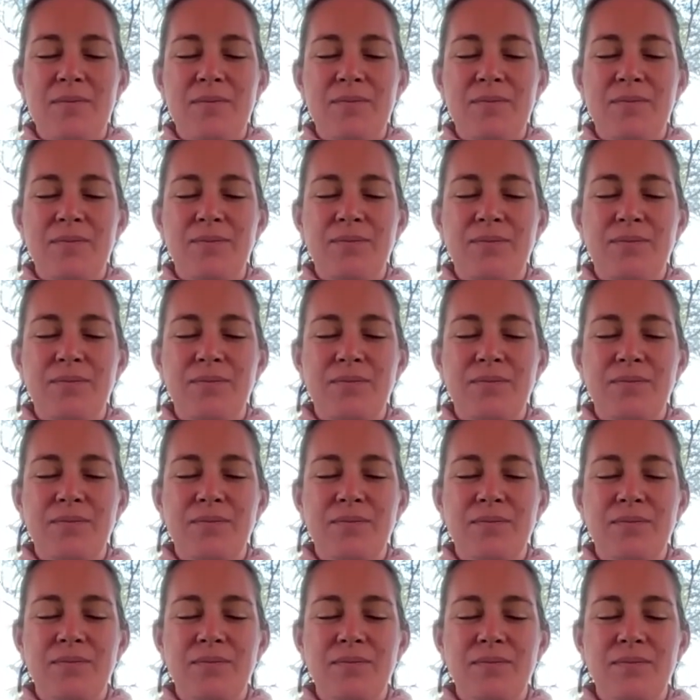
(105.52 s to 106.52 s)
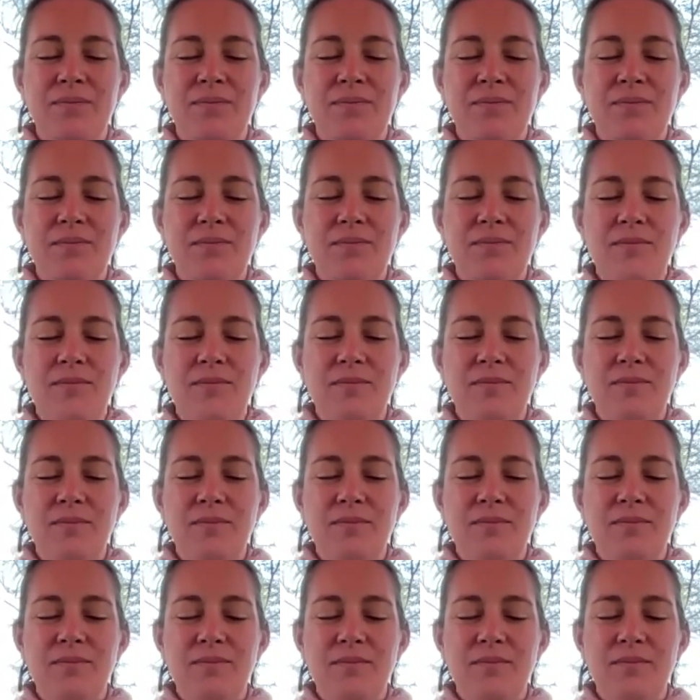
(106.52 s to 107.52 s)

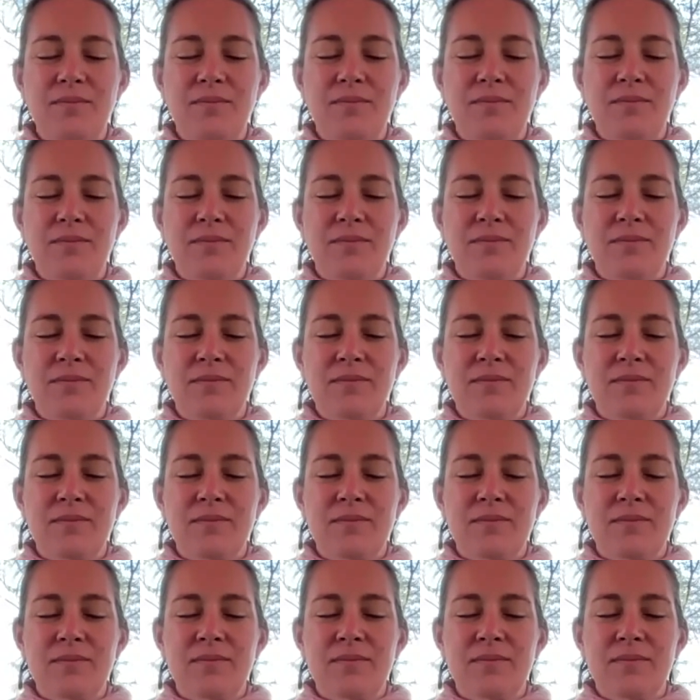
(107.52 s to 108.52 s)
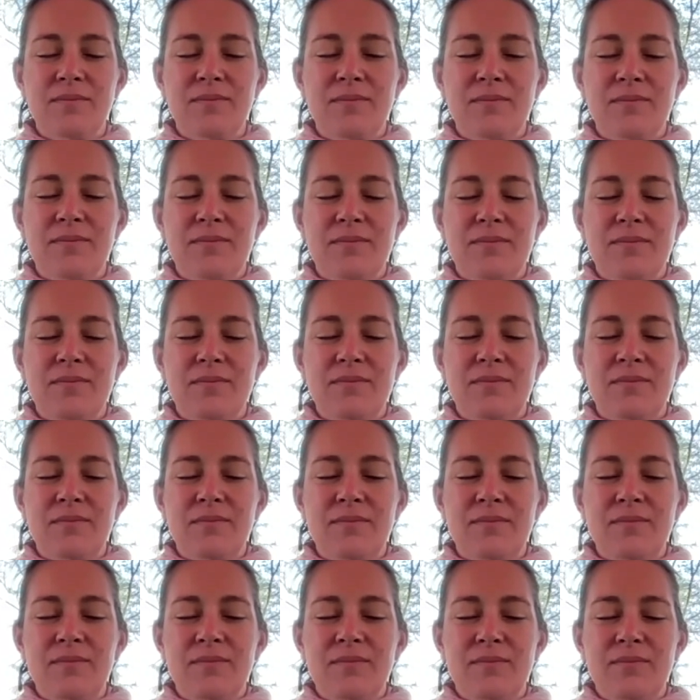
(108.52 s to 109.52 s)

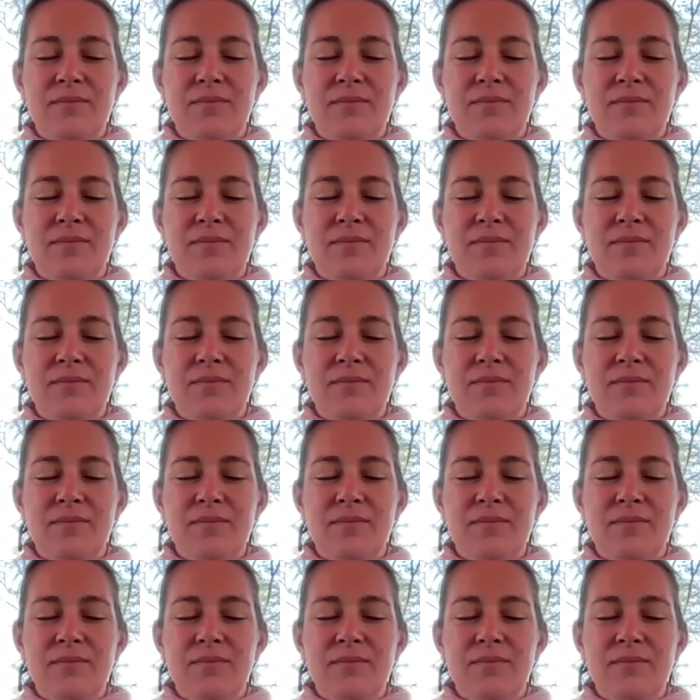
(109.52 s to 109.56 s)
Nobody speaks.